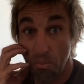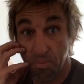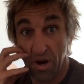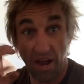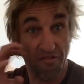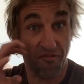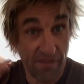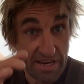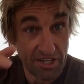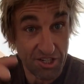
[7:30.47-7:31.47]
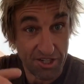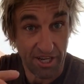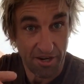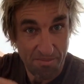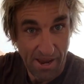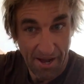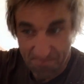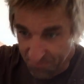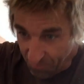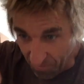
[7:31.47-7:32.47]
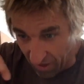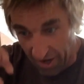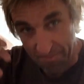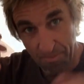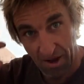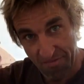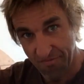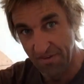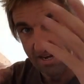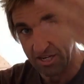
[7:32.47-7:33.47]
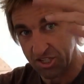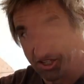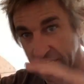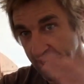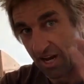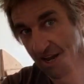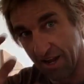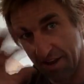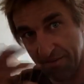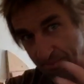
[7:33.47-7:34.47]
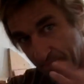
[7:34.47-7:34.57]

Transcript: But I finished it, man. I, I finished it. I, I